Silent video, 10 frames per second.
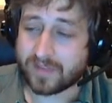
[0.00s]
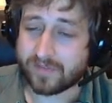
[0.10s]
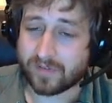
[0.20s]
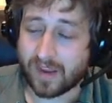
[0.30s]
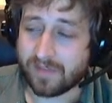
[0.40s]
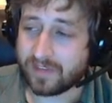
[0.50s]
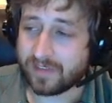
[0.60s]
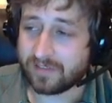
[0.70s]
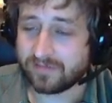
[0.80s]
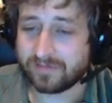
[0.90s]
for
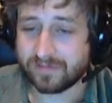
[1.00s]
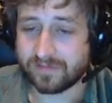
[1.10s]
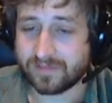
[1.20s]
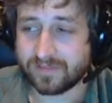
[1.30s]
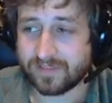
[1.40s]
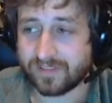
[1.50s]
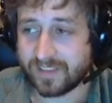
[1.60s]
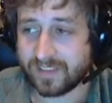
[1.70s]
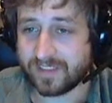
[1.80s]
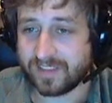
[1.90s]
crafting.
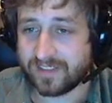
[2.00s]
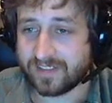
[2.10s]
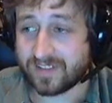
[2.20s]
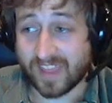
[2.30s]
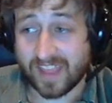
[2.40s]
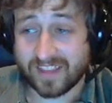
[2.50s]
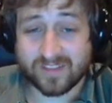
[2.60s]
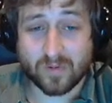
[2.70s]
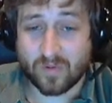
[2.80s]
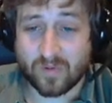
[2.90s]
So that's
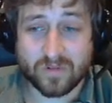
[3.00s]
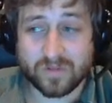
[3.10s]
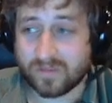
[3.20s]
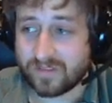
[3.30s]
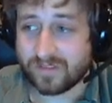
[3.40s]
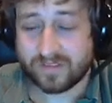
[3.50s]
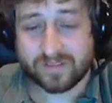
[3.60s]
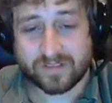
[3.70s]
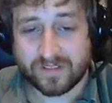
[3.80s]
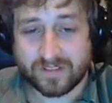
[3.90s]
cool.
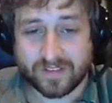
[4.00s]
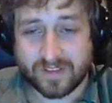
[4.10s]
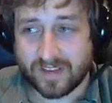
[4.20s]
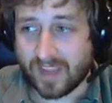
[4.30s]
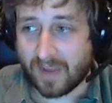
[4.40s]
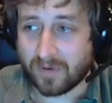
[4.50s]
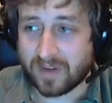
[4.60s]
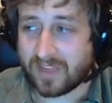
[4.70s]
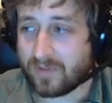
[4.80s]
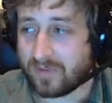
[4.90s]
And we're
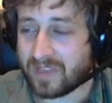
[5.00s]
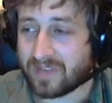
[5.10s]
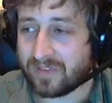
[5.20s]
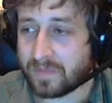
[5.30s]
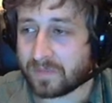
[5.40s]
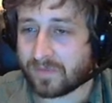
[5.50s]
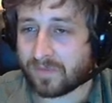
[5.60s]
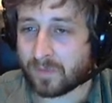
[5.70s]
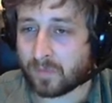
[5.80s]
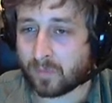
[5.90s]
going to give you
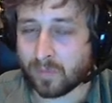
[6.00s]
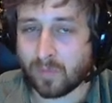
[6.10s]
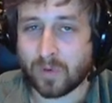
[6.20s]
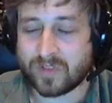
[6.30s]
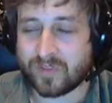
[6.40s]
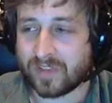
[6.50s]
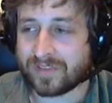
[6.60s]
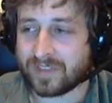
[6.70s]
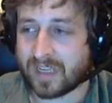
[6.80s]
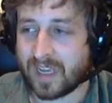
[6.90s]
rewards for
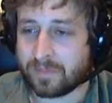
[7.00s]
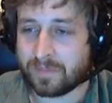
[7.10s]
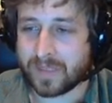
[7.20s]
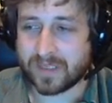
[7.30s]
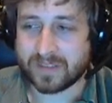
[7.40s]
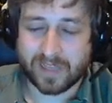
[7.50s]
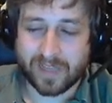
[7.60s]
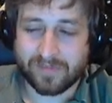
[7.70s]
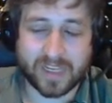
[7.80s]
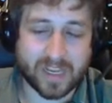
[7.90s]
leveling up, because
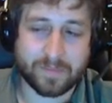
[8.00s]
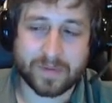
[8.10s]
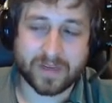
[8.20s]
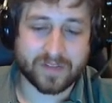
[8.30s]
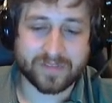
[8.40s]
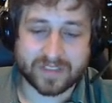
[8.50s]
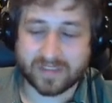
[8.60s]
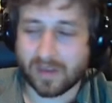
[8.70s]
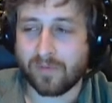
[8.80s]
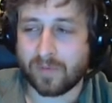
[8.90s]
leveling up in and of
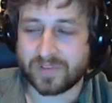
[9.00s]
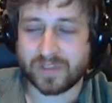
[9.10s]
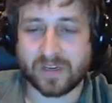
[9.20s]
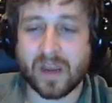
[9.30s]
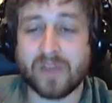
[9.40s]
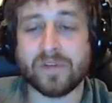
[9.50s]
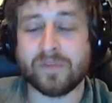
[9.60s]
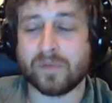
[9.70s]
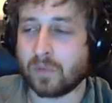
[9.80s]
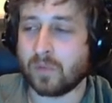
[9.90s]
itself wasn't enough
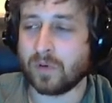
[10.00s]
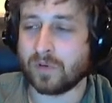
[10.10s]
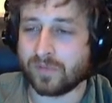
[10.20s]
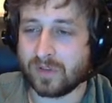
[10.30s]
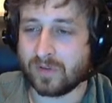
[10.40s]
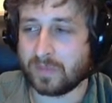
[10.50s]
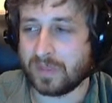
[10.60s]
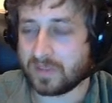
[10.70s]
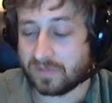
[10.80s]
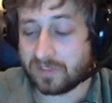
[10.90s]
of a reward for you
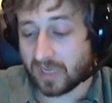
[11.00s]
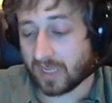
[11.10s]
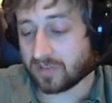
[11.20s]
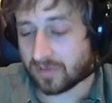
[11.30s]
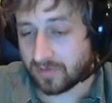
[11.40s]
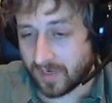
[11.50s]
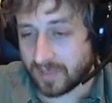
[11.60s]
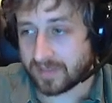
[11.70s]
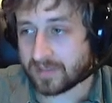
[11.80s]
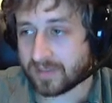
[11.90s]
because we changed the trait
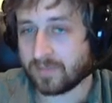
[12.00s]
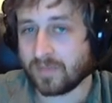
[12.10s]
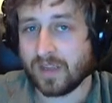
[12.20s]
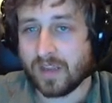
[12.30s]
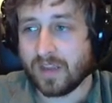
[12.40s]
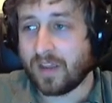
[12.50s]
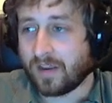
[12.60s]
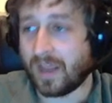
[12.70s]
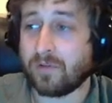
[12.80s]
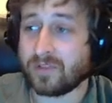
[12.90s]
system.
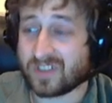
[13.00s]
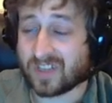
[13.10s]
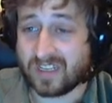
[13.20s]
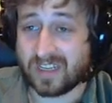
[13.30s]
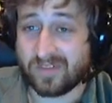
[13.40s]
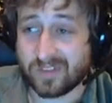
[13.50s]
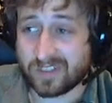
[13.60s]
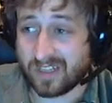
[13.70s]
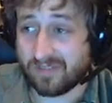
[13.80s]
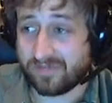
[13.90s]
Now we're just going to give you
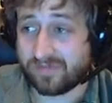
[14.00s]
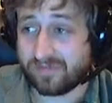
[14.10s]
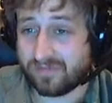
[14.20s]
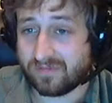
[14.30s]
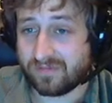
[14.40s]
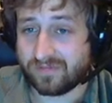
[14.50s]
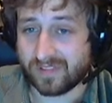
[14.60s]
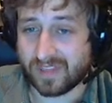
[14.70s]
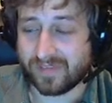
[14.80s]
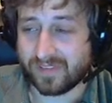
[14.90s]
stuff for
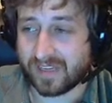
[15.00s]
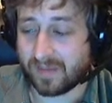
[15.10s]
leveling up.